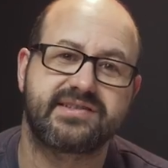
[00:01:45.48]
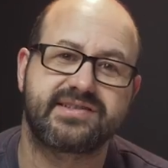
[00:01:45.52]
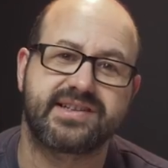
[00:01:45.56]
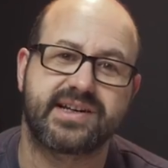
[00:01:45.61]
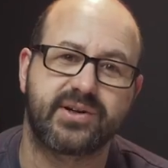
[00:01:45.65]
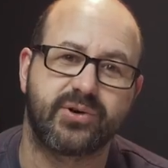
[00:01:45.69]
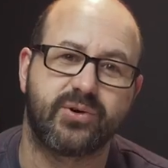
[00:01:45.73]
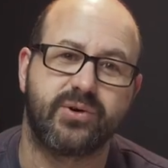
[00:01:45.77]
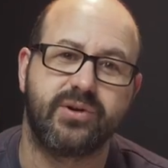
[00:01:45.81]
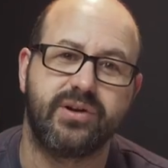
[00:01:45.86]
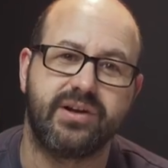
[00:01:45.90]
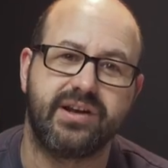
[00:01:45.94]

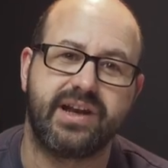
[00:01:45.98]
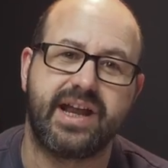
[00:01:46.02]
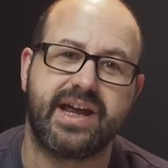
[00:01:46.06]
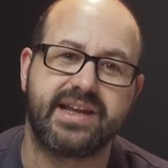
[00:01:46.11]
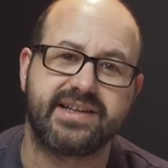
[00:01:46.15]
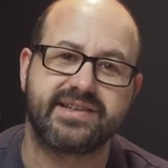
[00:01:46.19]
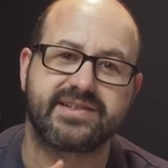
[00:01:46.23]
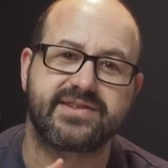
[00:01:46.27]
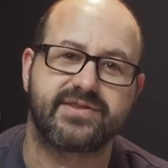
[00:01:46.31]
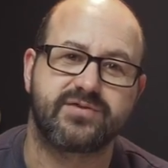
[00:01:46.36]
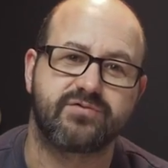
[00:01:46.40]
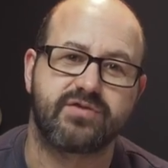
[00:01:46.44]
single
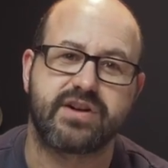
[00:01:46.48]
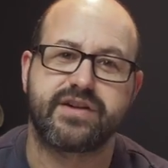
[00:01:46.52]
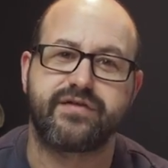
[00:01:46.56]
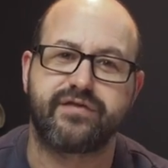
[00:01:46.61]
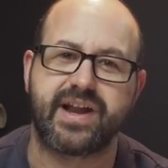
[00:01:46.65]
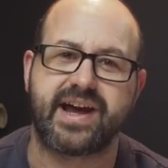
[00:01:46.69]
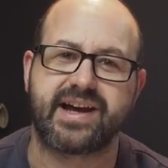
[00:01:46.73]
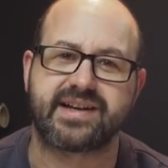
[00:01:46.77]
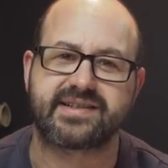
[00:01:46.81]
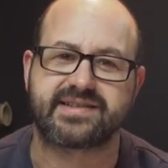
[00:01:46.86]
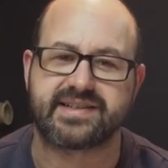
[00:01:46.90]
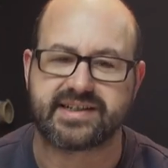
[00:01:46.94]
lens
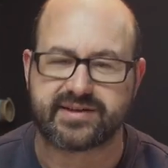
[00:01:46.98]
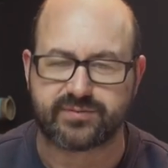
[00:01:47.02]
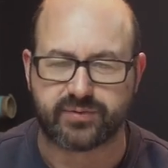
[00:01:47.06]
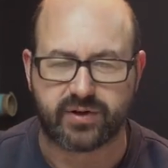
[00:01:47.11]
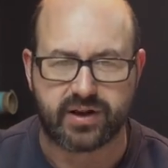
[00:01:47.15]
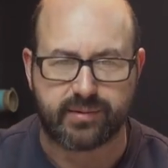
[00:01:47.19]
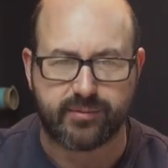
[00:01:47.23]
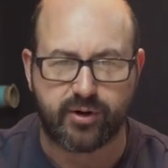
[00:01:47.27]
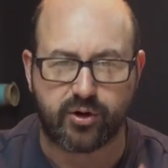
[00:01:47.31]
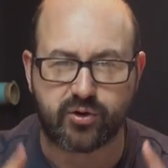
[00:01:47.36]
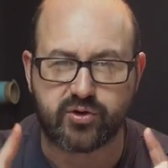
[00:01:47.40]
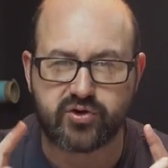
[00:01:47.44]
reflex. It's
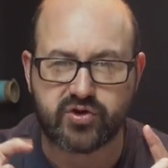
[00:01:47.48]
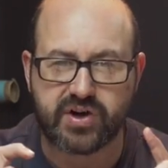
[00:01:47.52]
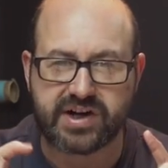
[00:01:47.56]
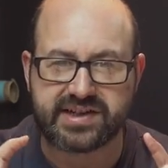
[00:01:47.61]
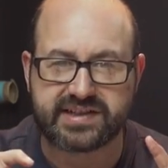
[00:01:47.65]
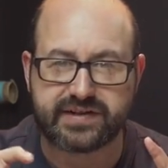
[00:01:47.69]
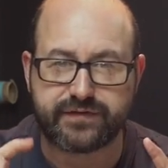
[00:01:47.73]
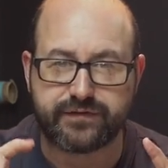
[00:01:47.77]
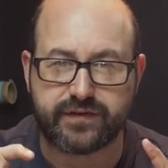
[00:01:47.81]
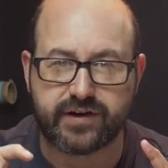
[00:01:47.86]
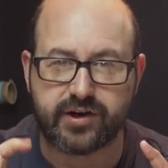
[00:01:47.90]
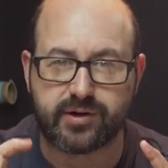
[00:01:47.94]
one of them old
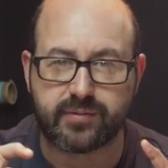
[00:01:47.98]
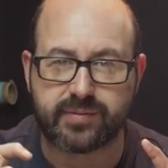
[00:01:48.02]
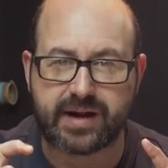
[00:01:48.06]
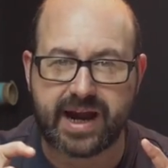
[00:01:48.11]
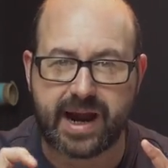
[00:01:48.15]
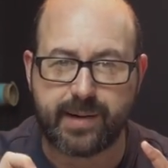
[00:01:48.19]
crazy film